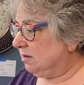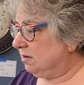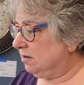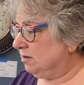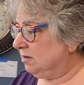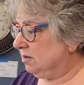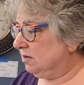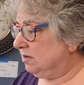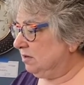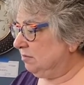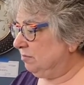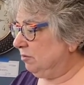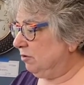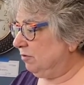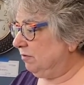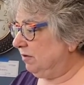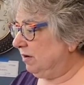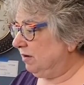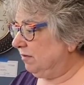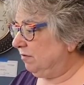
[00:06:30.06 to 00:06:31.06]
just
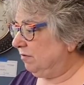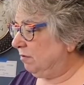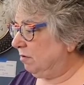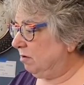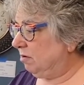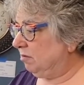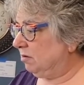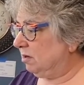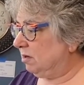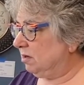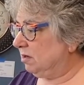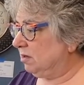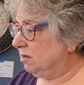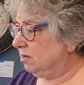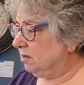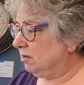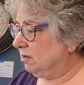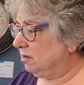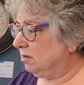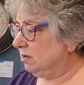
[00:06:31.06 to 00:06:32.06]
move it forward.
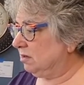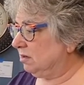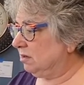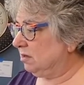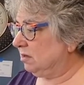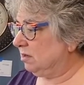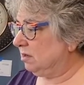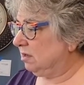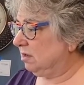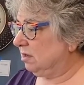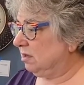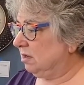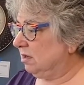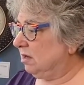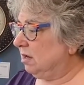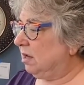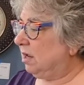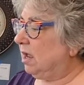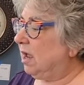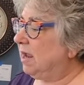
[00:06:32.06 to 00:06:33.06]

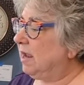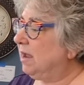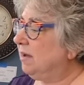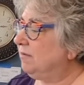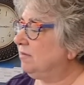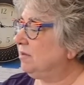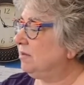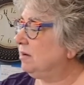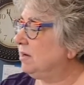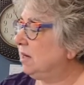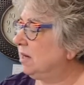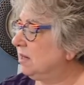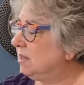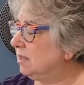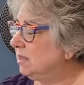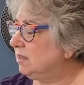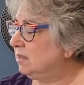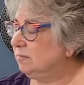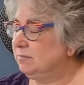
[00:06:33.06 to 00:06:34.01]
I have the needle in the